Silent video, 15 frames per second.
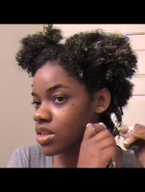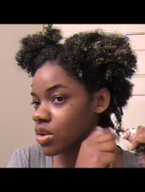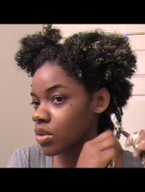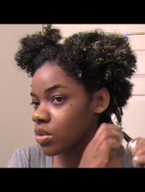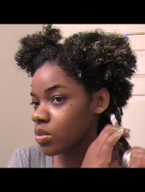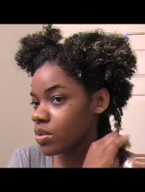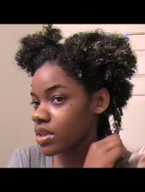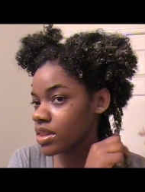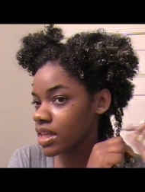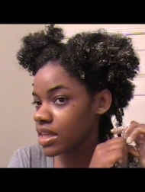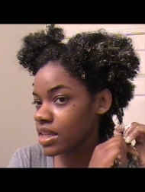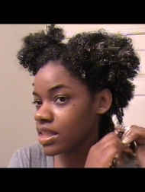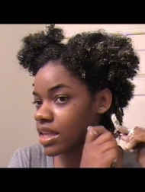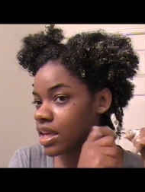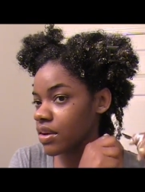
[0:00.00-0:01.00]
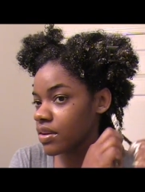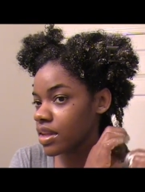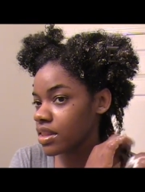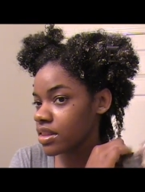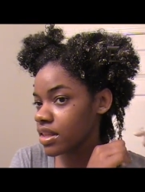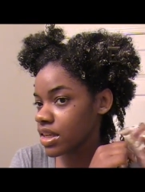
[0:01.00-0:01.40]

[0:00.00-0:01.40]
So once I detangle that